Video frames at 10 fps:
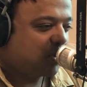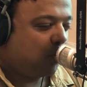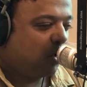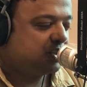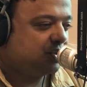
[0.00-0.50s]

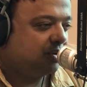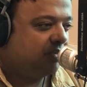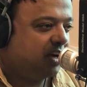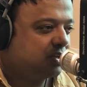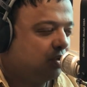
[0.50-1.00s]
What is your
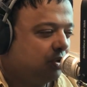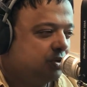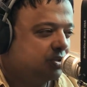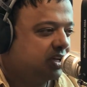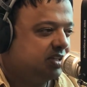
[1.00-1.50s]
advice to all
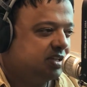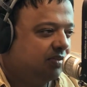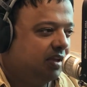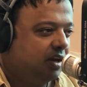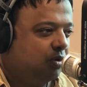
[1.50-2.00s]
those kids
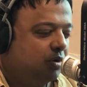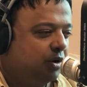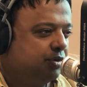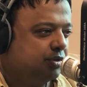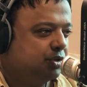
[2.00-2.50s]
out there who are
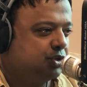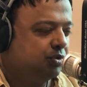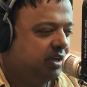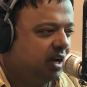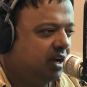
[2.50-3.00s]
going to the
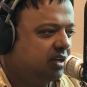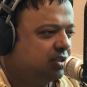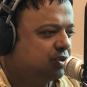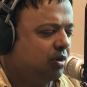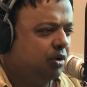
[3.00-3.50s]

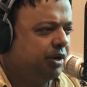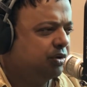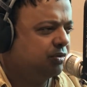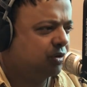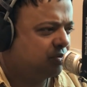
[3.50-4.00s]
Juilliards, who are
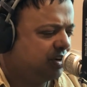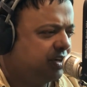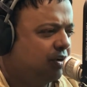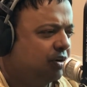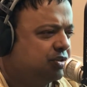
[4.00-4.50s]
going to the
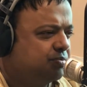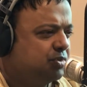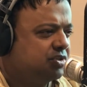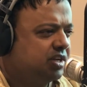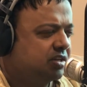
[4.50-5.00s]
Trinity College of
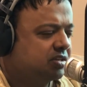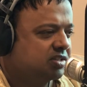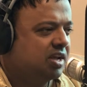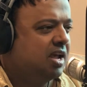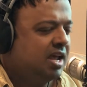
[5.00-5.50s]
Music,
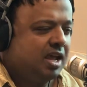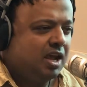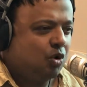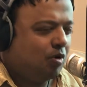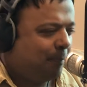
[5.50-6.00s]

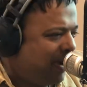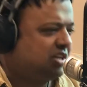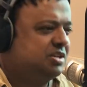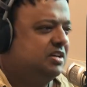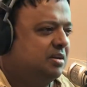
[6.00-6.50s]
who are
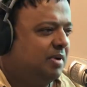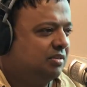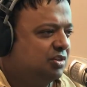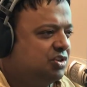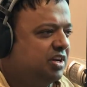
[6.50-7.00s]
passionate
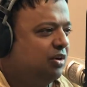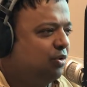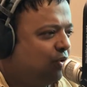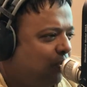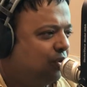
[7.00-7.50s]
about the
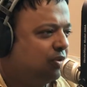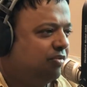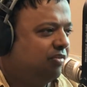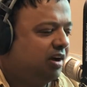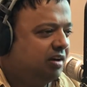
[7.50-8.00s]
cello or
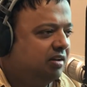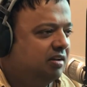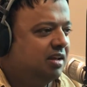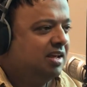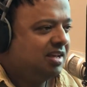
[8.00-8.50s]
the
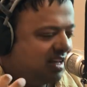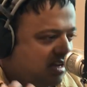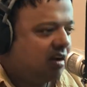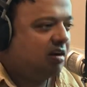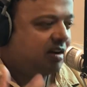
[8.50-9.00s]
violin,
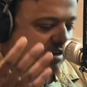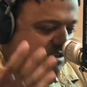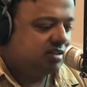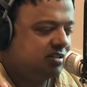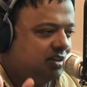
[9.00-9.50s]
young
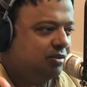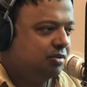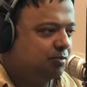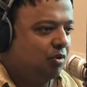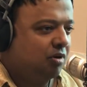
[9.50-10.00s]
kids listening to
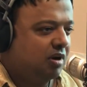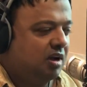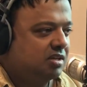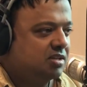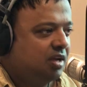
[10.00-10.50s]
this
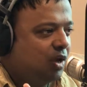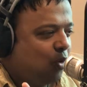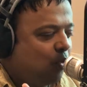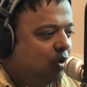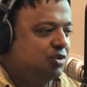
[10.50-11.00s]
broadcast?
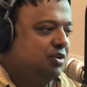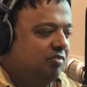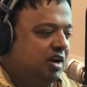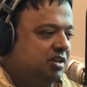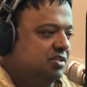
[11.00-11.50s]
What is your
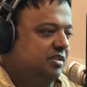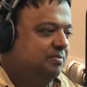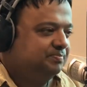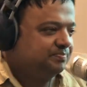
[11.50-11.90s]
advice to them?